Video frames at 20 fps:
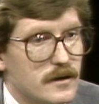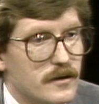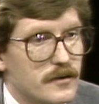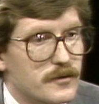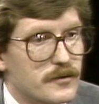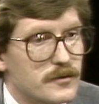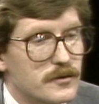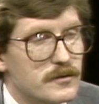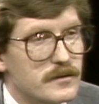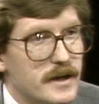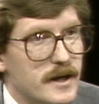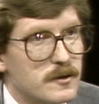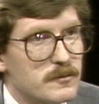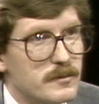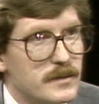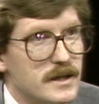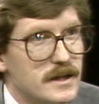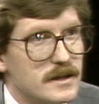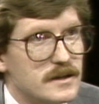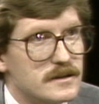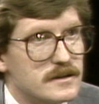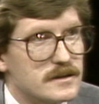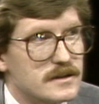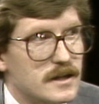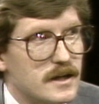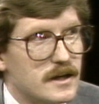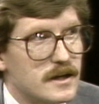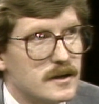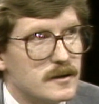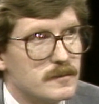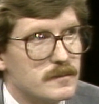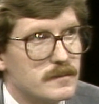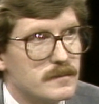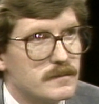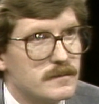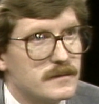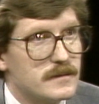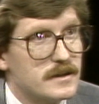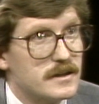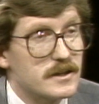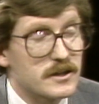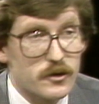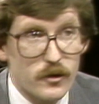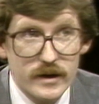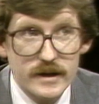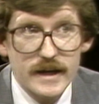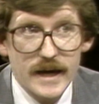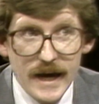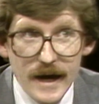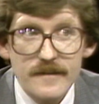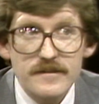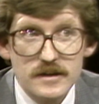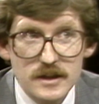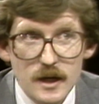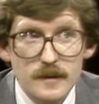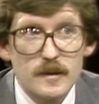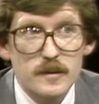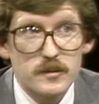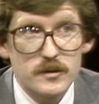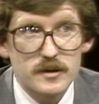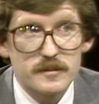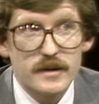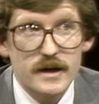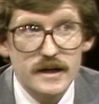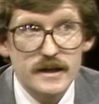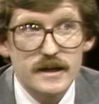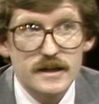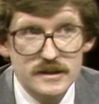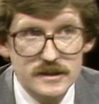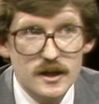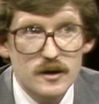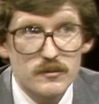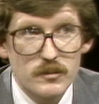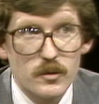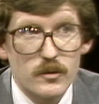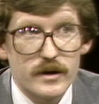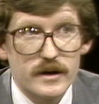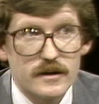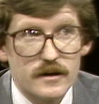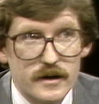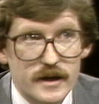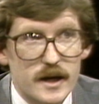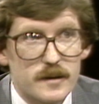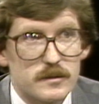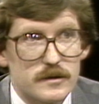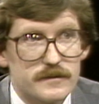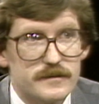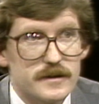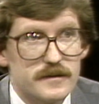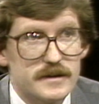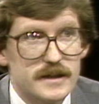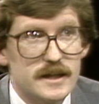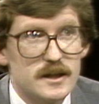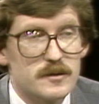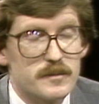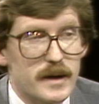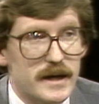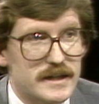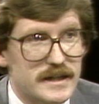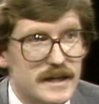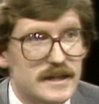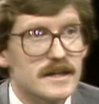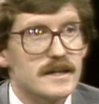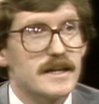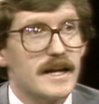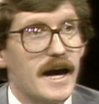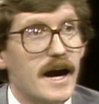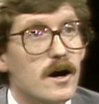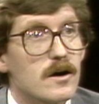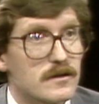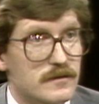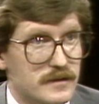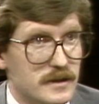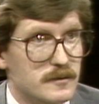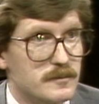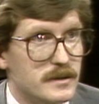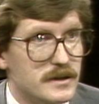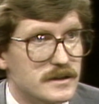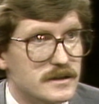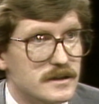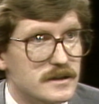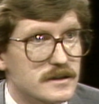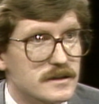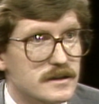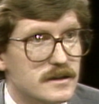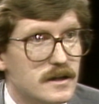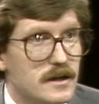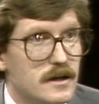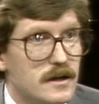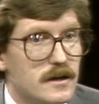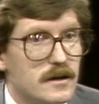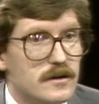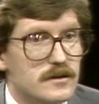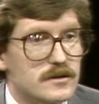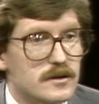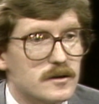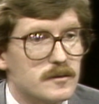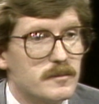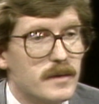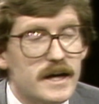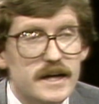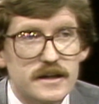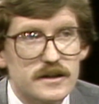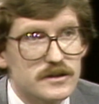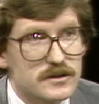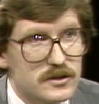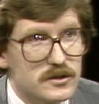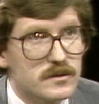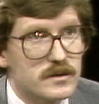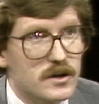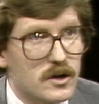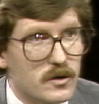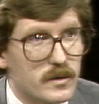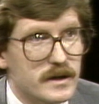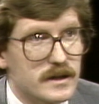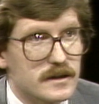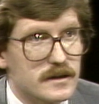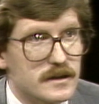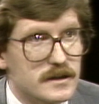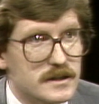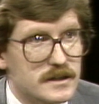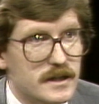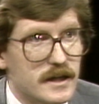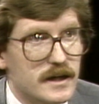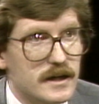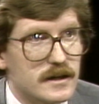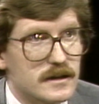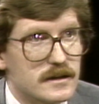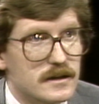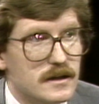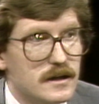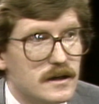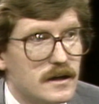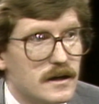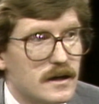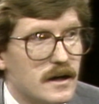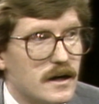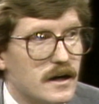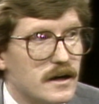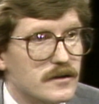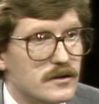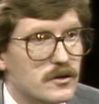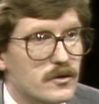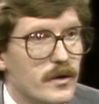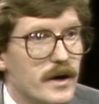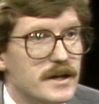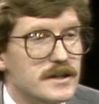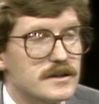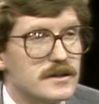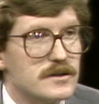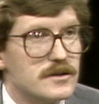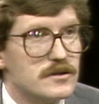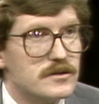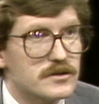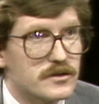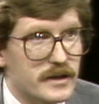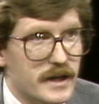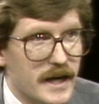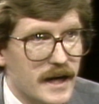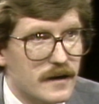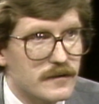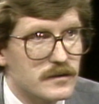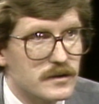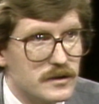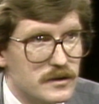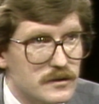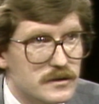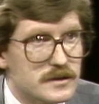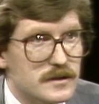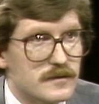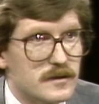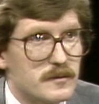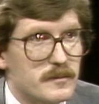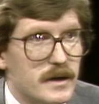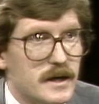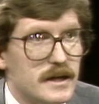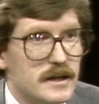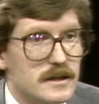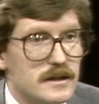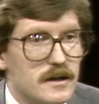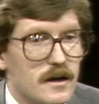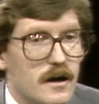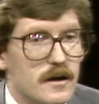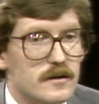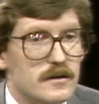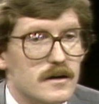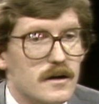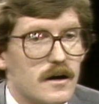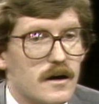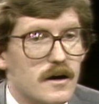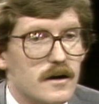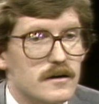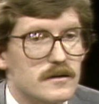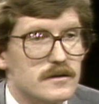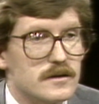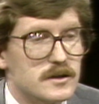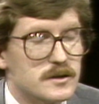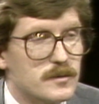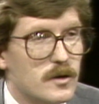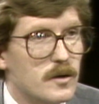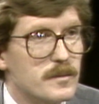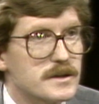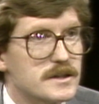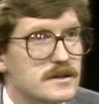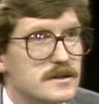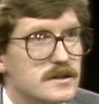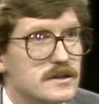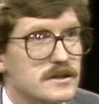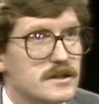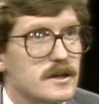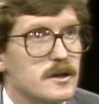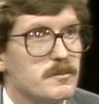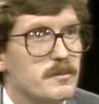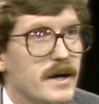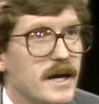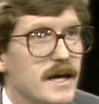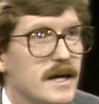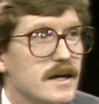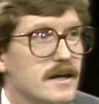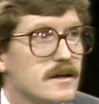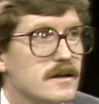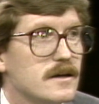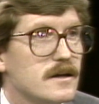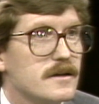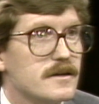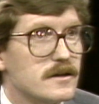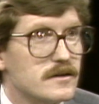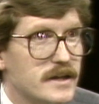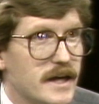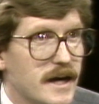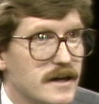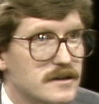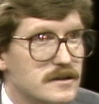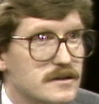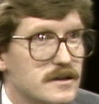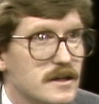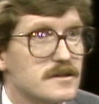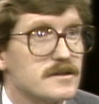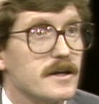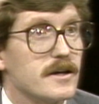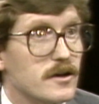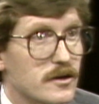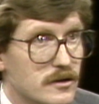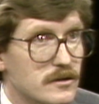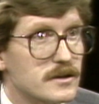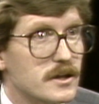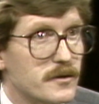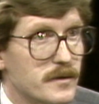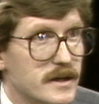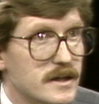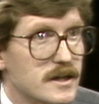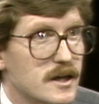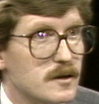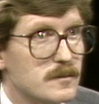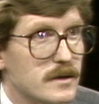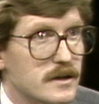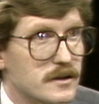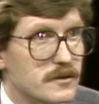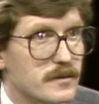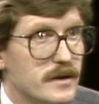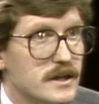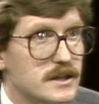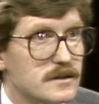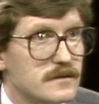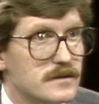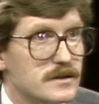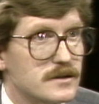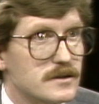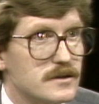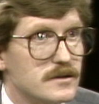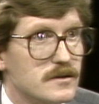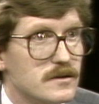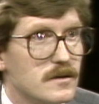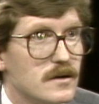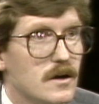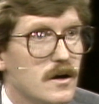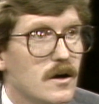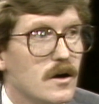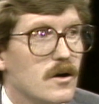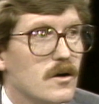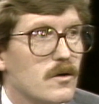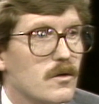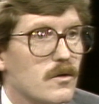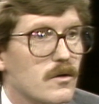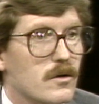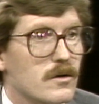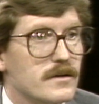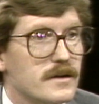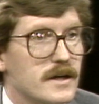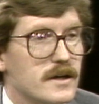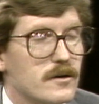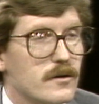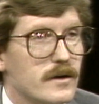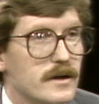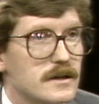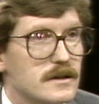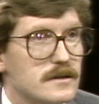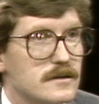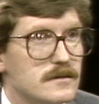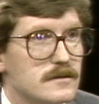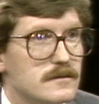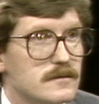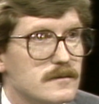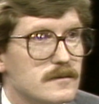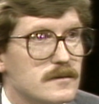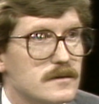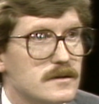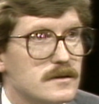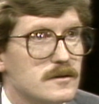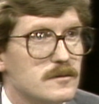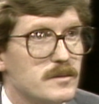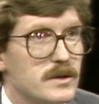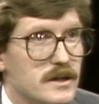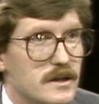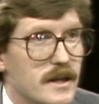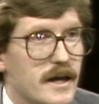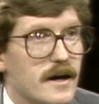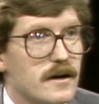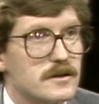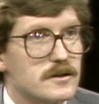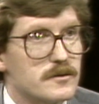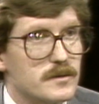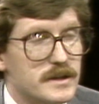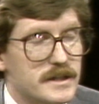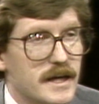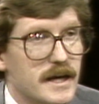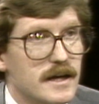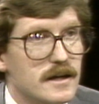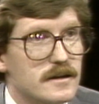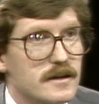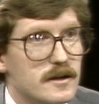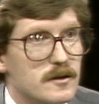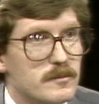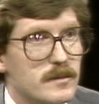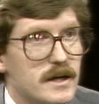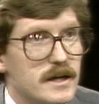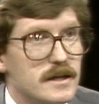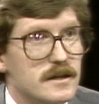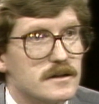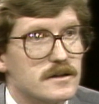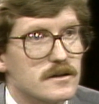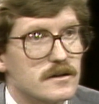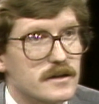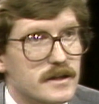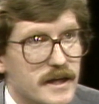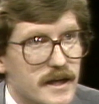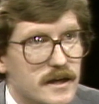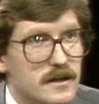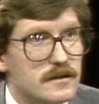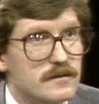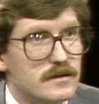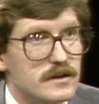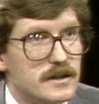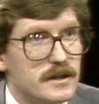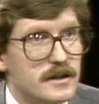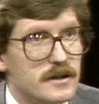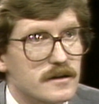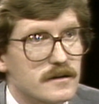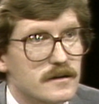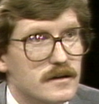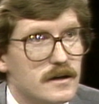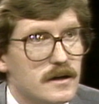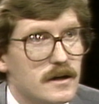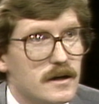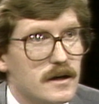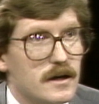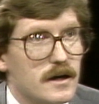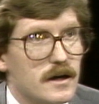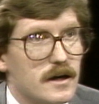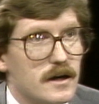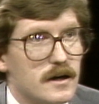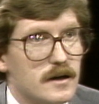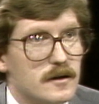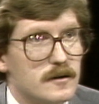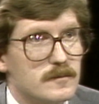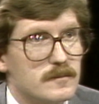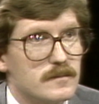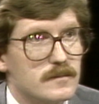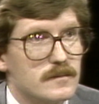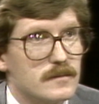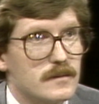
through that means, they're going to have to come up with the money at some point on April 15th by taking it out of their business. So the money is due and owing to the state. The question is who's going to have the use of the money. Are the small businesses going to pay their taxes as they earn their income like the rest of us do, or are they going to be allowed to retain their money until the end of the year as